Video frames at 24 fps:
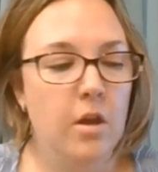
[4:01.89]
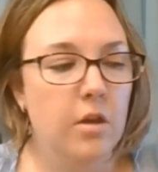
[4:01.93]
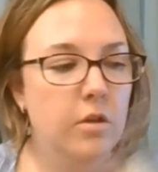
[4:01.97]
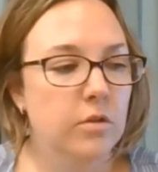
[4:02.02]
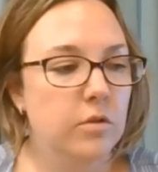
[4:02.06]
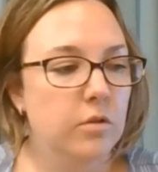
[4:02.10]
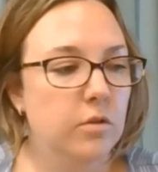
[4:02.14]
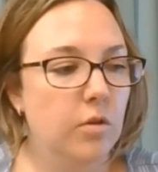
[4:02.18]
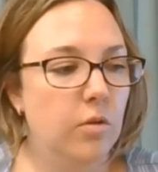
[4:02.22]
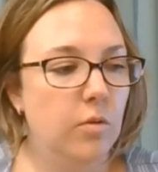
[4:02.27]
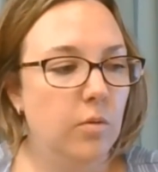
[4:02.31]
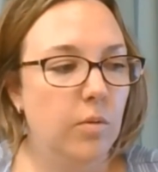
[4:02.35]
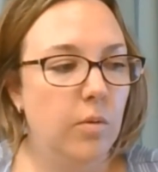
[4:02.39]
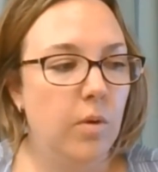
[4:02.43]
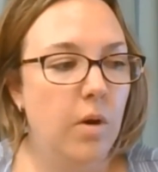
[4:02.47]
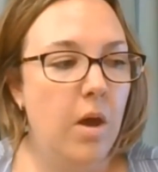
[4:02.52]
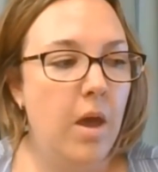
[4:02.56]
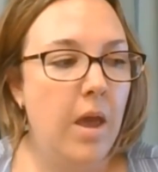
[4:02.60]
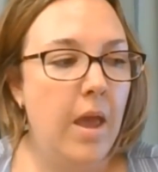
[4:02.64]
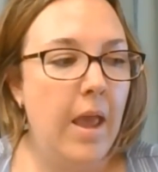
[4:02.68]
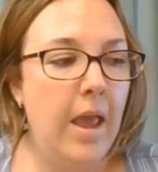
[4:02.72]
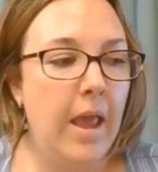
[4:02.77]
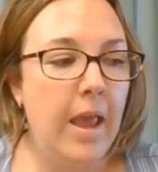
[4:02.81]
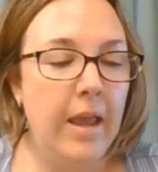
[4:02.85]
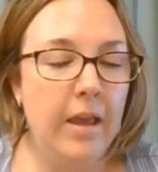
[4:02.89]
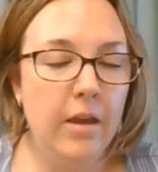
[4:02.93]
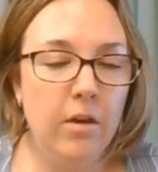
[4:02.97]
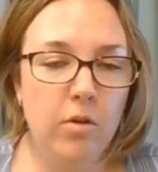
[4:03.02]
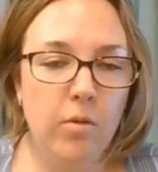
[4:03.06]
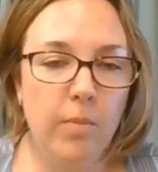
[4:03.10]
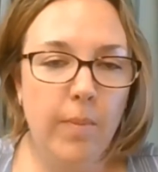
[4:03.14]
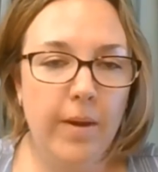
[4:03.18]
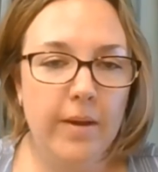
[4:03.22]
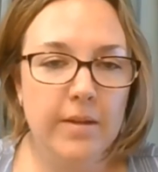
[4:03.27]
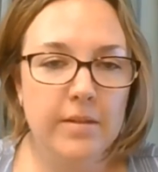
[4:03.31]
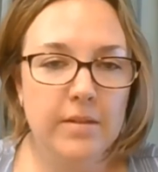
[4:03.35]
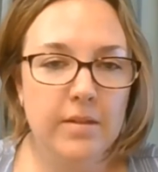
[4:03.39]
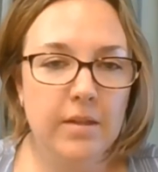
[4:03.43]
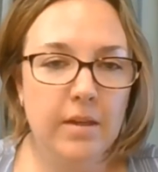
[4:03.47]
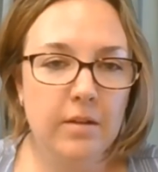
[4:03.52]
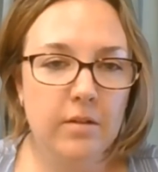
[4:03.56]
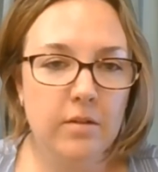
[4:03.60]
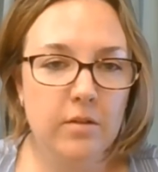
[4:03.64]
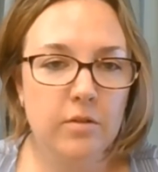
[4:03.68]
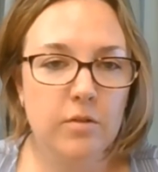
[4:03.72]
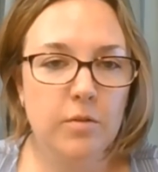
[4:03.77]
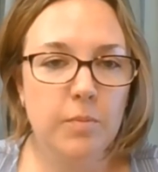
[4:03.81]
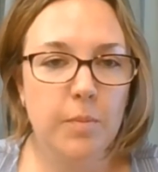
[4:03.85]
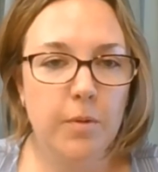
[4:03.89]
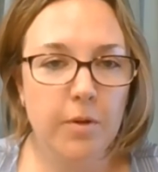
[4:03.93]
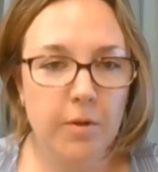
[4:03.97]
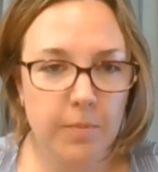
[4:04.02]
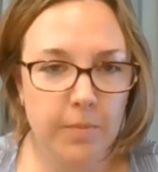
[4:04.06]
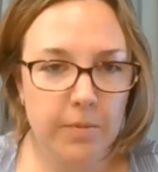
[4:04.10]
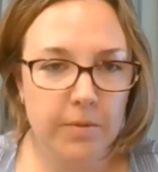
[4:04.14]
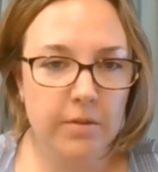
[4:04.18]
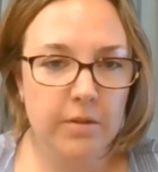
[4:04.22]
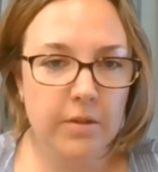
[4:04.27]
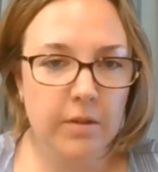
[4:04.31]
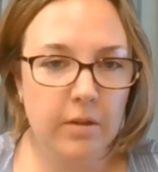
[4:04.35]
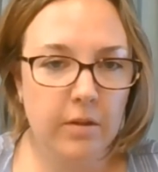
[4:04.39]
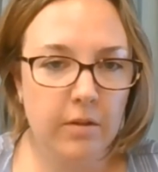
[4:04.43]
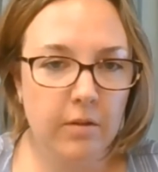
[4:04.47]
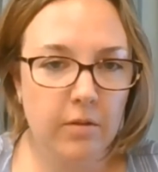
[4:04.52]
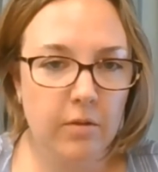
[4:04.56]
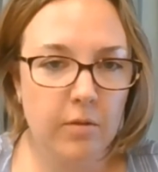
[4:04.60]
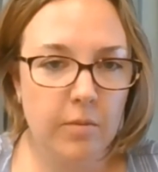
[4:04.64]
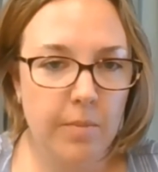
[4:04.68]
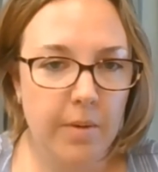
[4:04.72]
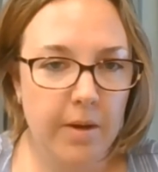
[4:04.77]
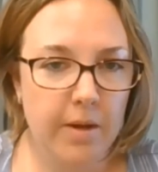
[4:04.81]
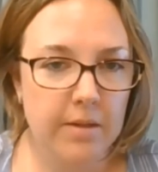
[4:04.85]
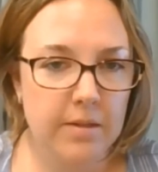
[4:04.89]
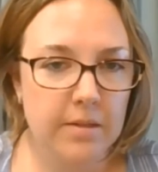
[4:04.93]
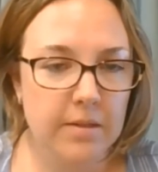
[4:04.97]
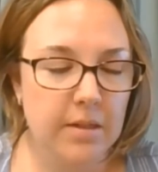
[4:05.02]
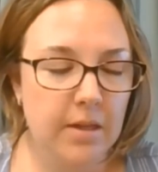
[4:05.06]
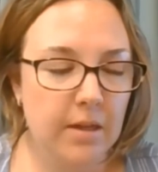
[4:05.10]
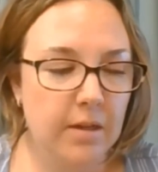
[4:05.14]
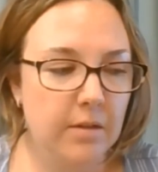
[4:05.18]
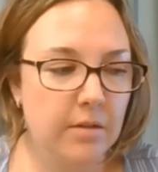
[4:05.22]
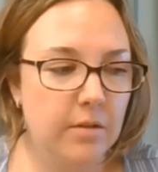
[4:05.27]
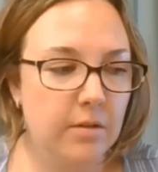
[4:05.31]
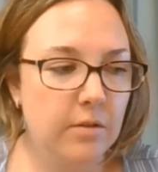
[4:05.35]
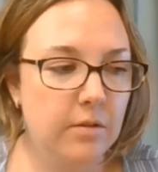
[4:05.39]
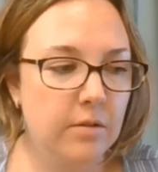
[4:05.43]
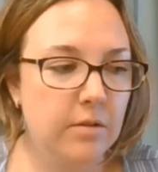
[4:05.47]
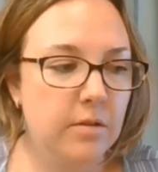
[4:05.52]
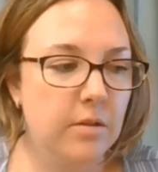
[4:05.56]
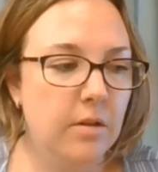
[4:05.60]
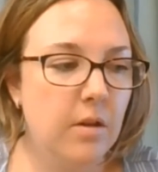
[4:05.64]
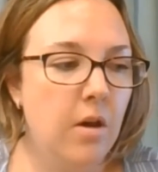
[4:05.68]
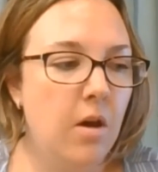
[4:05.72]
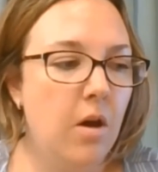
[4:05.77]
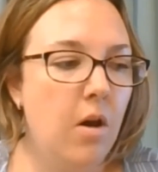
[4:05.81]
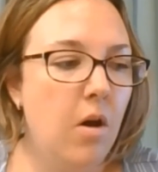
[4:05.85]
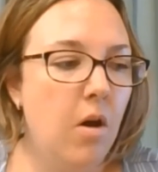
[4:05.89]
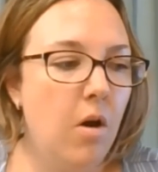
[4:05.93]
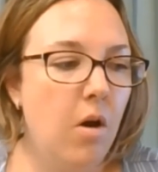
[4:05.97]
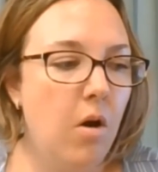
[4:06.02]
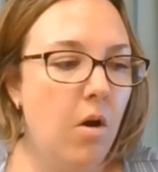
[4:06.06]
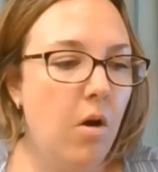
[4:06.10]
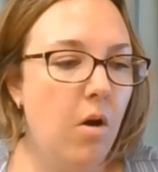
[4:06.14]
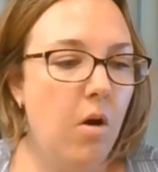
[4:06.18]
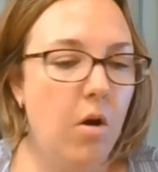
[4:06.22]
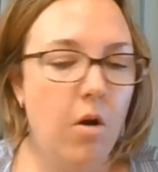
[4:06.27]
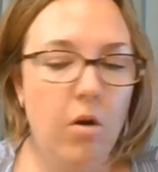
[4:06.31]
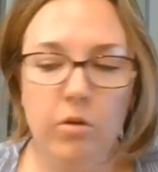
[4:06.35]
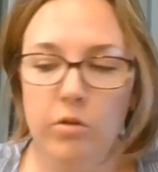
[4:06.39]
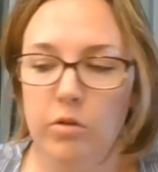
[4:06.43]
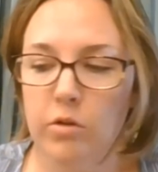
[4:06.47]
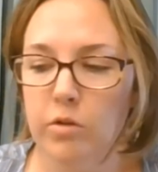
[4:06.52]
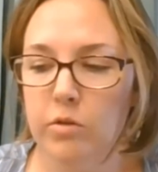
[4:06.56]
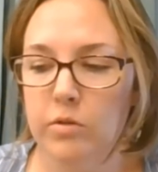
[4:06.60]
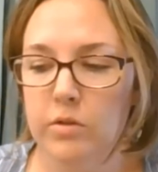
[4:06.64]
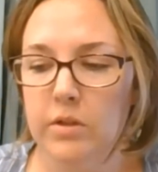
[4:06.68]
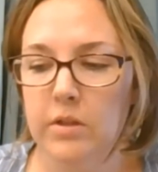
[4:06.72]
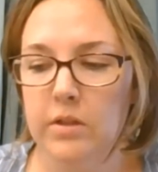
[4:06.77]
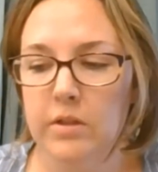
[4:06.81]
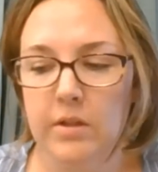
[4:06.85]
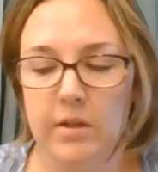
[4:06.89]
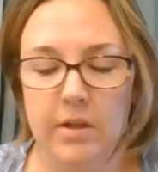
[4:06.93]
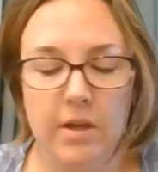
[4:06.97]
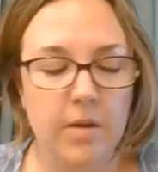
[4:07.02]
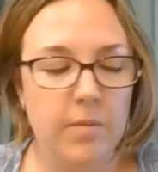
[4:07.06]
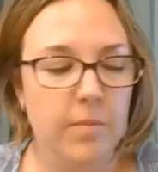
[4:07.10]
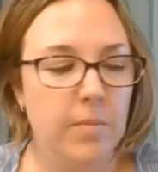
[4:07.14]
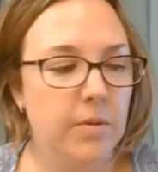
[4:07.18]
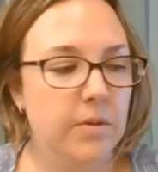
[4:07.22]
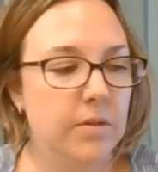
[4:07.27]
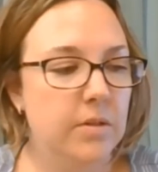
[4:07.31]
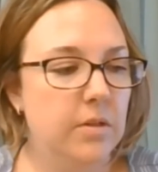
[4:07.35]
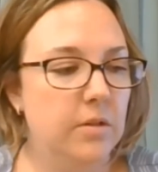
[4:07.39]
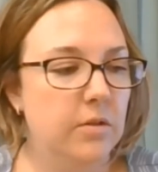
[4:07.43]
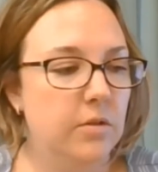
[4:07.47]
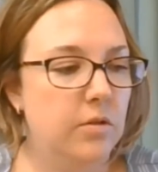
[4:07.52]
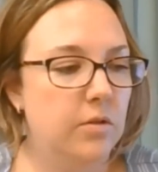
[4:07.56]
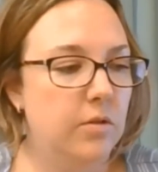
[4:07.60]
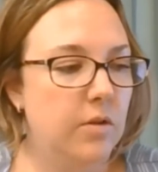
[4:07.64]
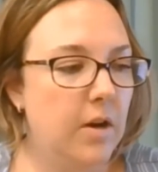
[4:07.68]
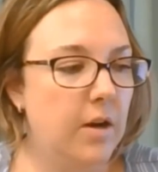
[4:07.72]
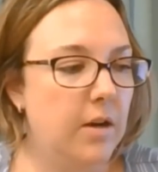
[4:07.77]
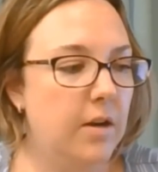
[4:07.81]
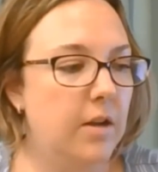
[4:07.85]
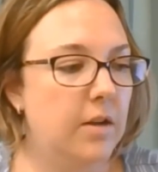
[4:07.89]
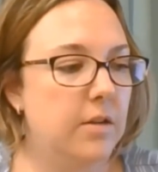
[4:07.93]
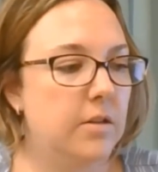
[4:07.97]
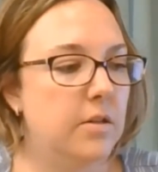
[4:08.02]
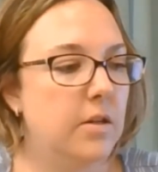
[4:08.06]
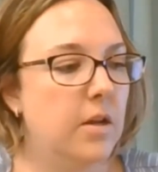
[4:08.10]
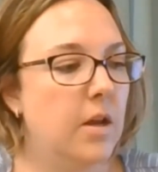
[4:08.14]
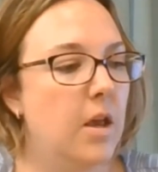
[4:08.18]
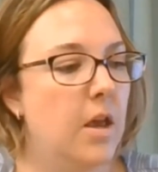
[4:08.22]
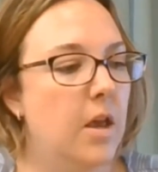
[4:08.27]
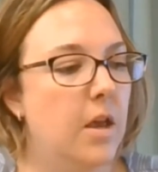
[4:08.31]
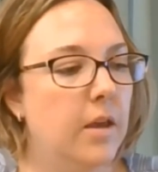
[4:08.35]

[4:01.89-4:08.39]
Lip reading: So angle bisectors, perpendicular bisectors, all using a compass and straight edge.